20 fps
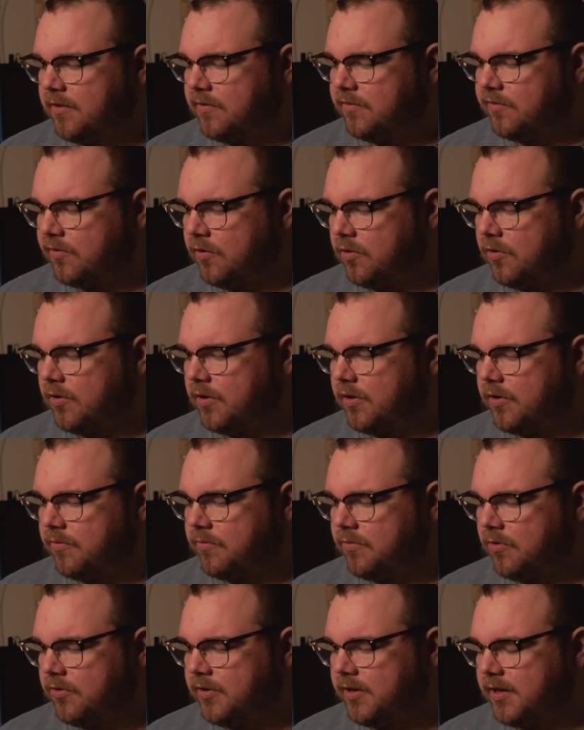So
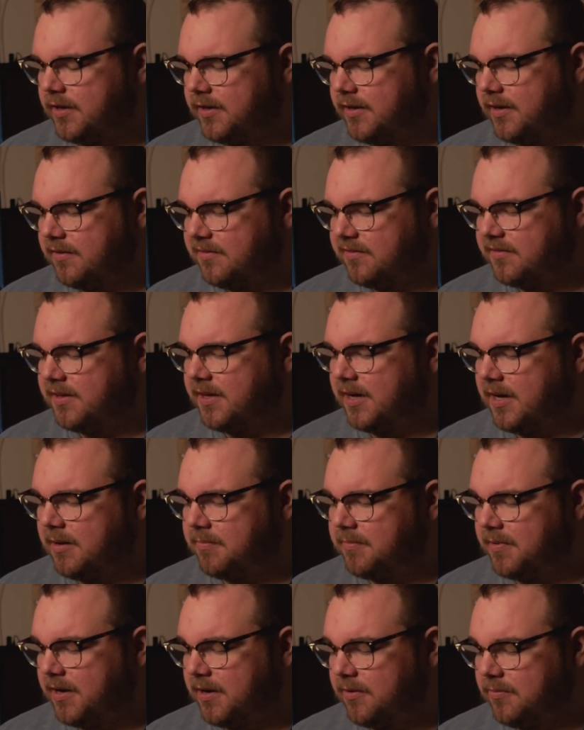rocking this
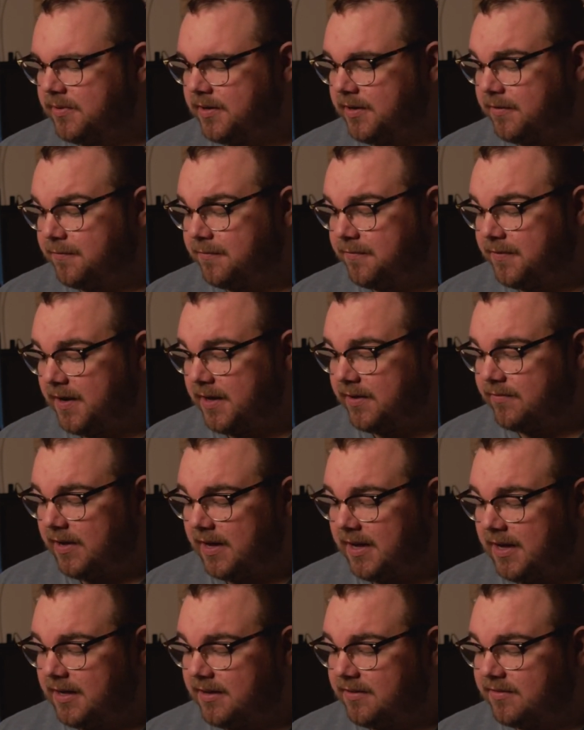camera with a
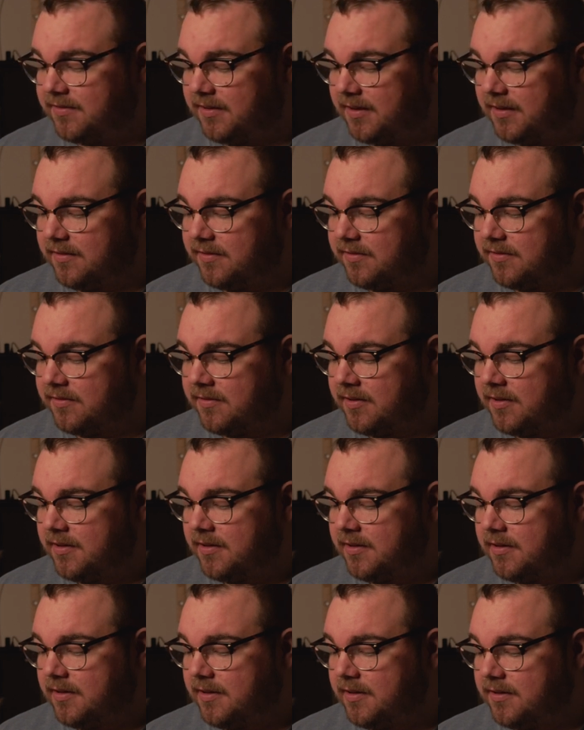5-axis
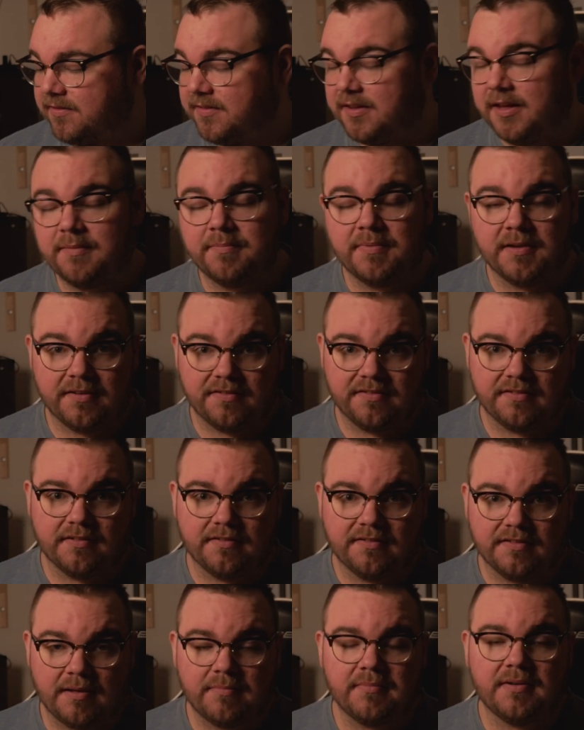
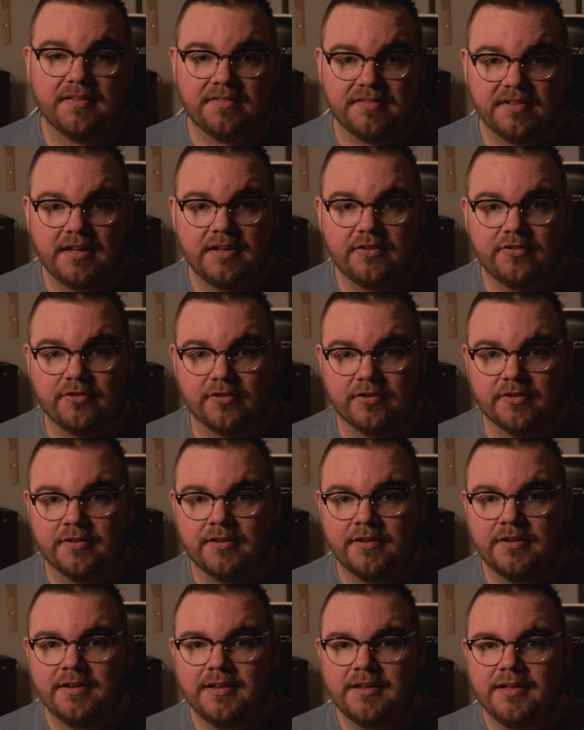
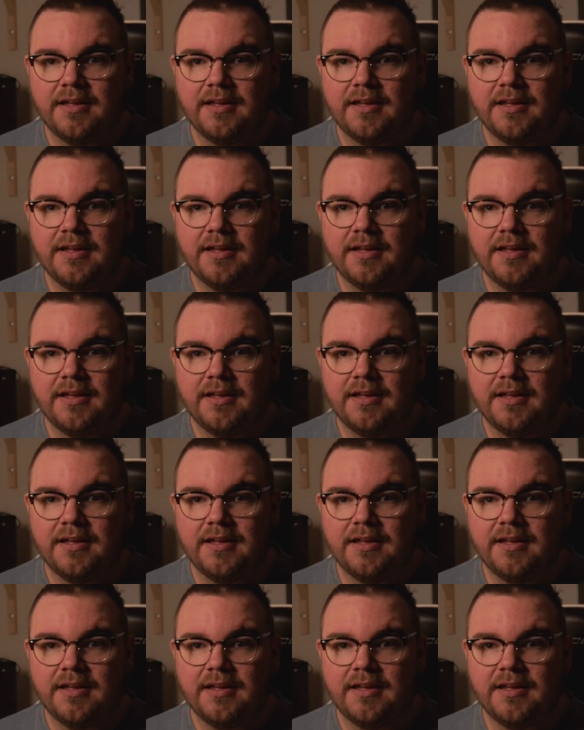stabilization,